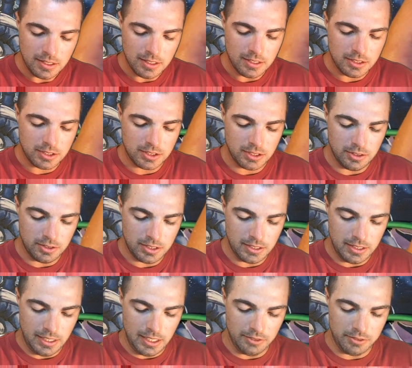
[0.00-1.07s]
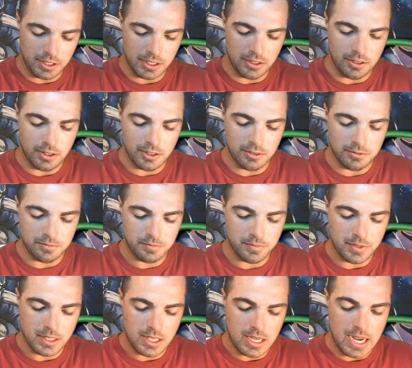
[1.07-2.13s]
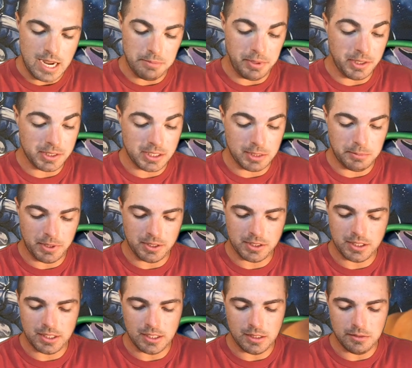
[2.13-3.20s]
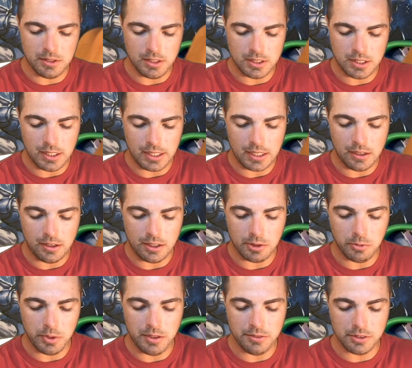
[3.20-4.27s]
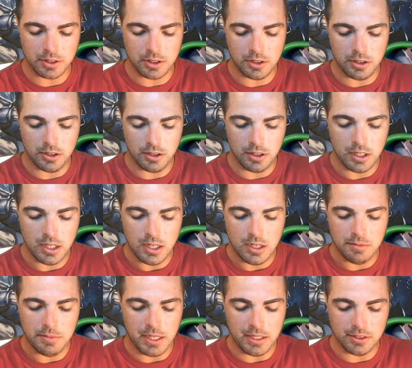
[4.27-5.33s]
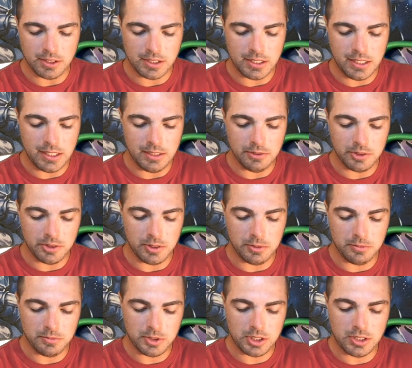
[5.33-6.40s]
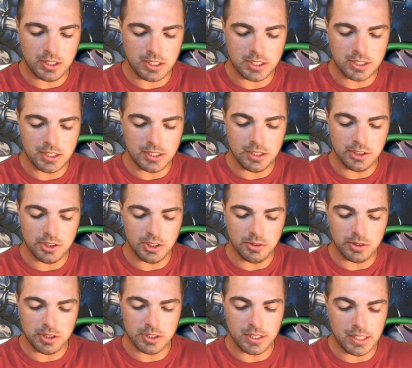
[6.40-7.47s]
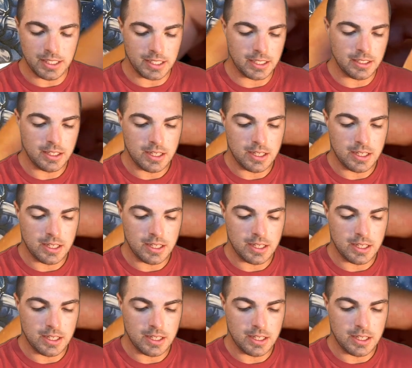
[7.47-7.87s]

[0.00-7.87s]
So in that regard, and Parasite, I mean, it's an iconic Weevil card, Battle City, where he sneaks it into Joey's deck.